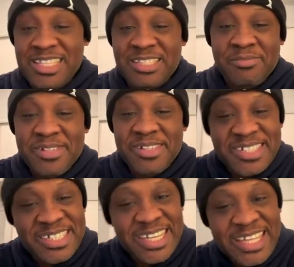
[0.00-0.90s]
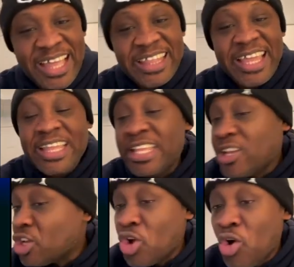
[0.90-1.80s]
But, and then, you
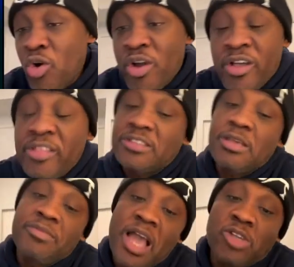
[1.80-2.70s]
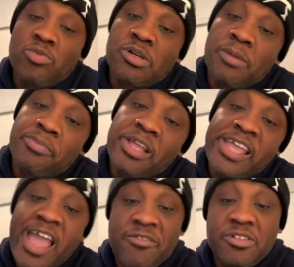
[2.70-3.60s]
know, same guys will be complaining
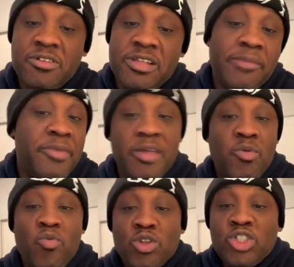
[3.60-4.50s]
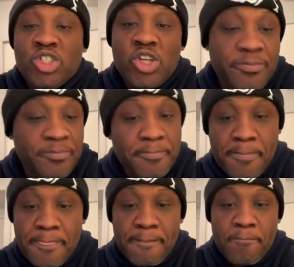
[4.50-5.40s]
after, like, man, but what you doing?
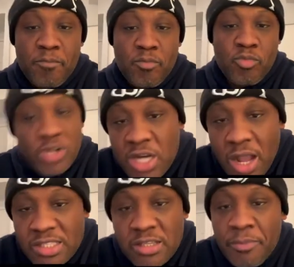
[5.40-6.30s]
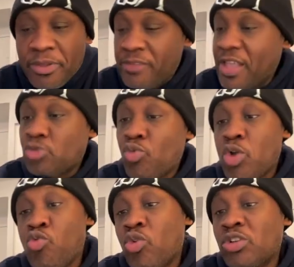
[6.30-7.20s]
Record something. If that's what you want
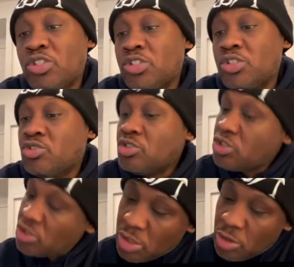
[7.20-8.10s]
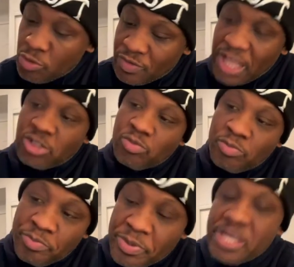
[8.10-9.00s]
to do, then you've got to
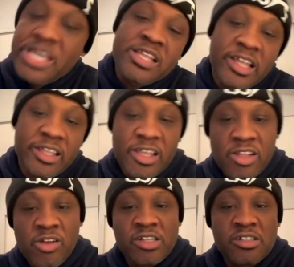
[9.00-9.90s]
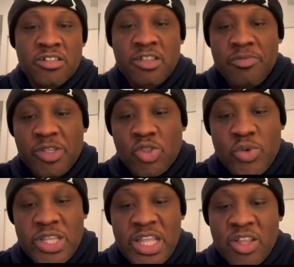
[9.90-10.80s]
be in it. You know, it's not going to be sweet
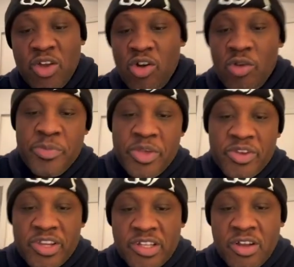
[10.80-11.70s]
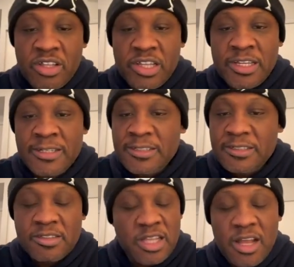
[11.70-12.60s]
and all milky and honey. No.